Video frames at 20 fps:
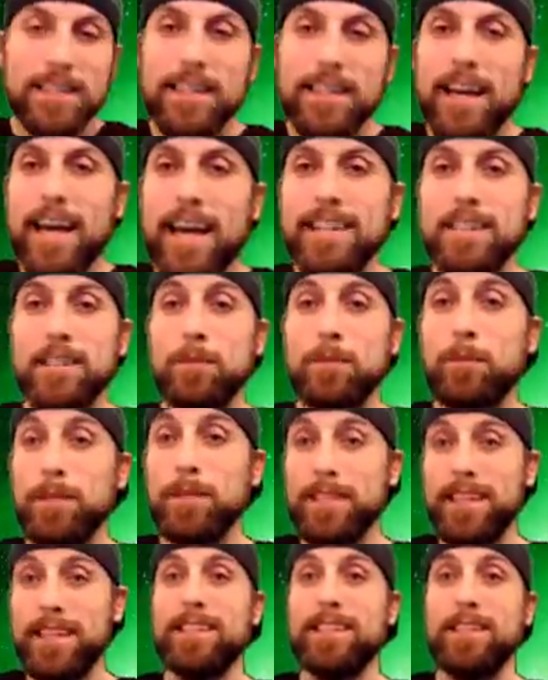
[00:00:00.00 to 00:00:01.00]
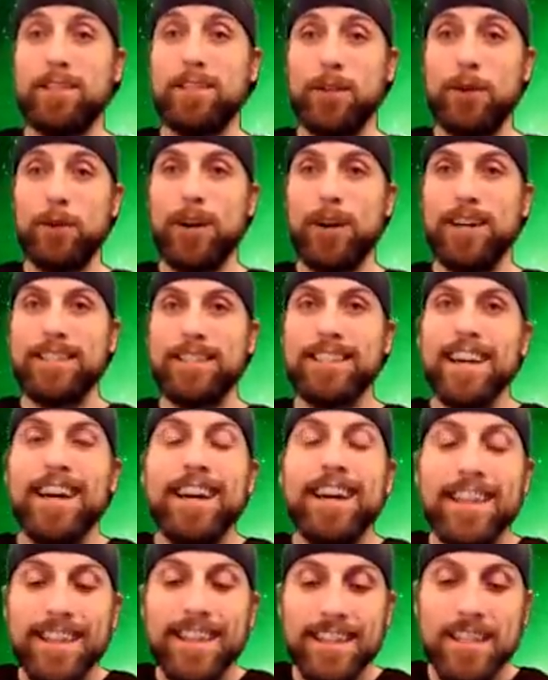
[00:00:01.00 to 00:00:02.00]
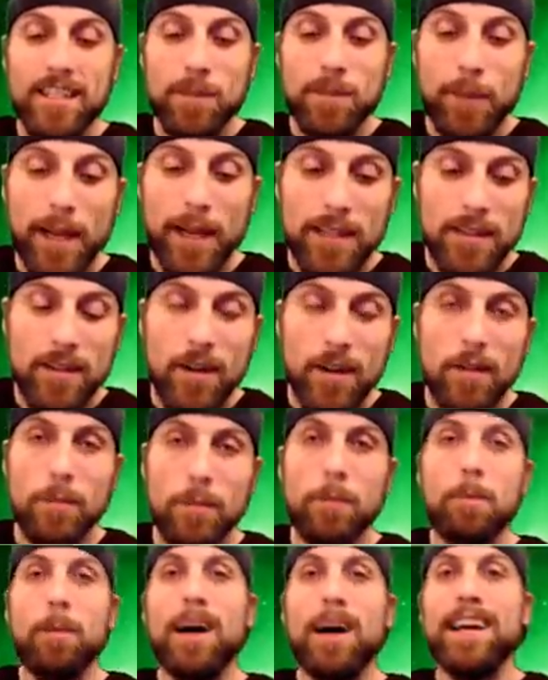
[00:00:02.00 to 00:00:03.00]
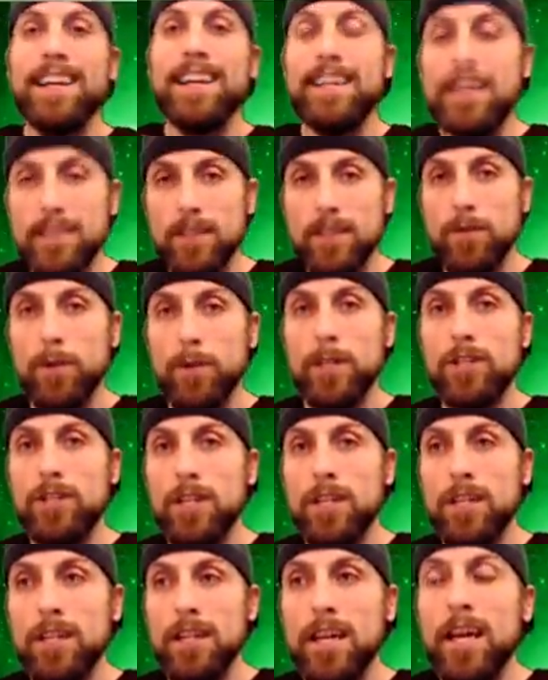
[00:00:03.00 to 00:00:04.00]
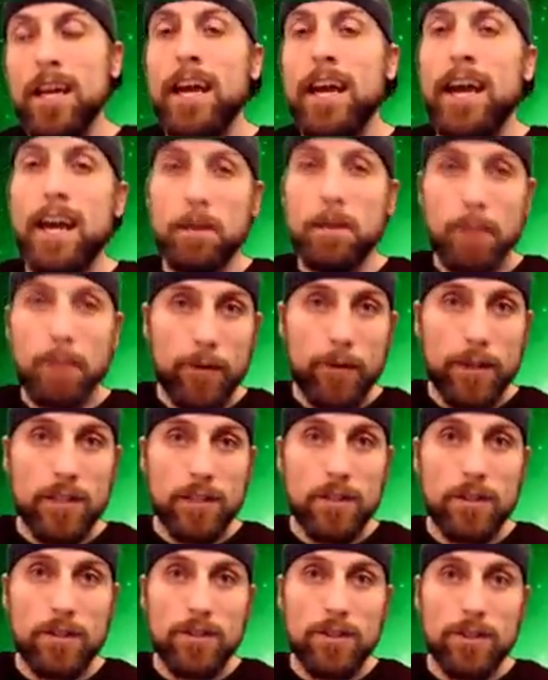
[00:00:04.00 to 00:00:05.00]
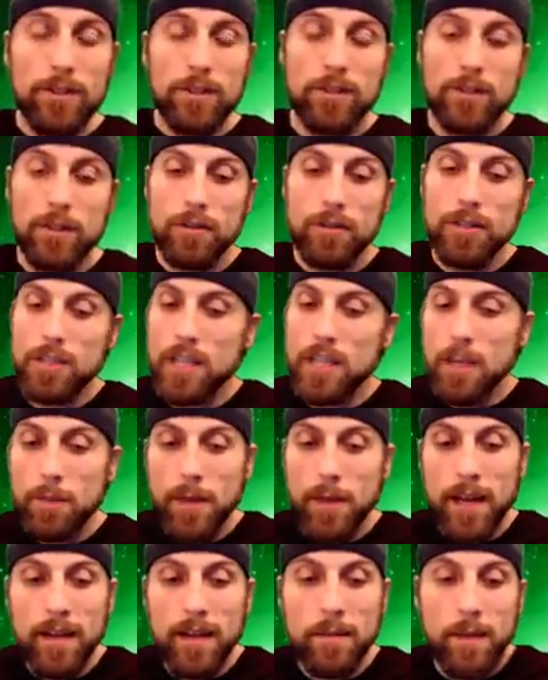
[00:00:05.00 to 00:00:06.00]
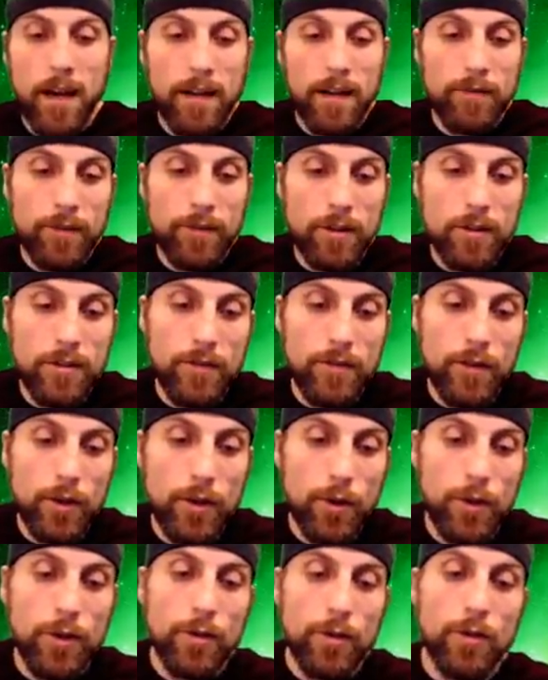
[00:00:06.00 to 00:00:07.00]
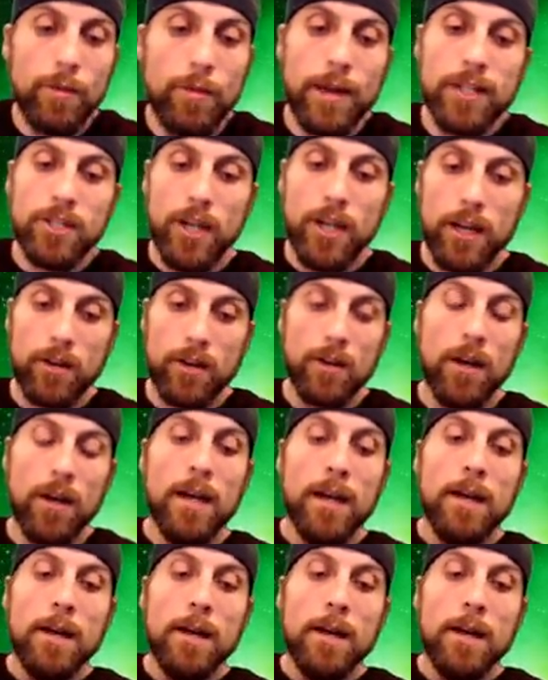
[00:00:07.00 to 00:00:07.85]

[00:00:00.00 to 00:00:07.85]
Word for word: as it's presented to us. This is based on my intuition and my research, so just keep that in mind for those of you who are new to my channel.